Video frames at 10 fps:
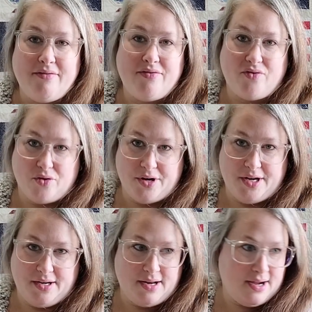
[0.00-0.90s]

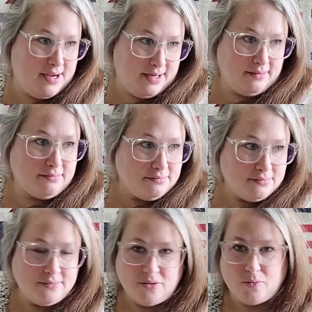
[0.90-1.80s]
49
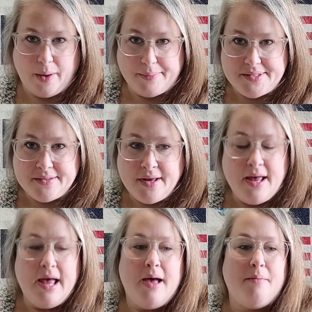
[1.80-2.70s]
whips,
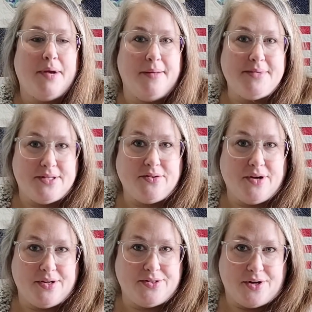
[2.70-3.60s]
but I'm still
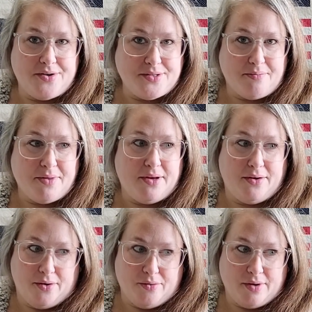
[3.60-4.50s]
going to start something
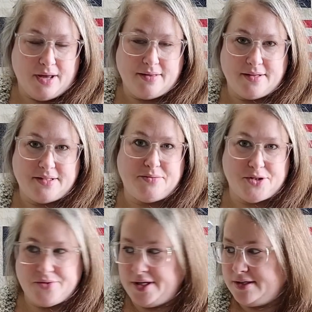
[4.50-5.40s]
new at this
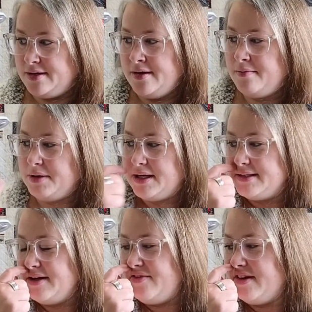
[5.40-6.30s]
retreat
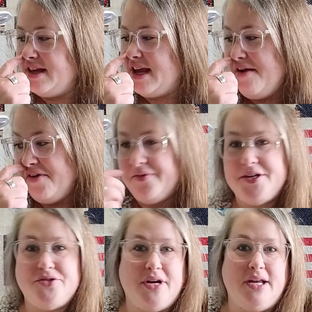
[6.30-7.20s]
because I feel like every
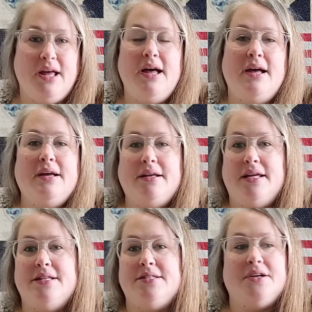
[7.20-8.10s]
retreat
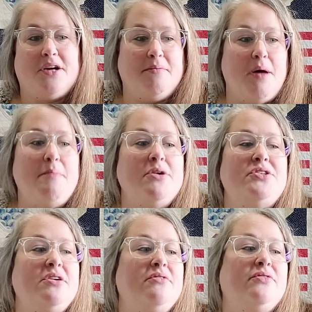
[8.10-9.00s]
needs a
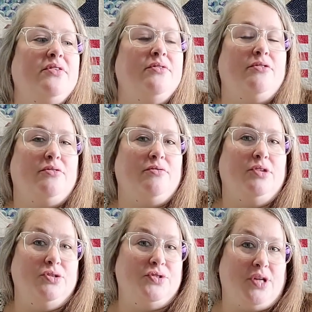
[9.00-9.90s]
commemorative
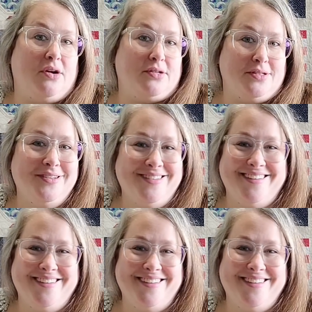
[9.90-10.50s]
new start.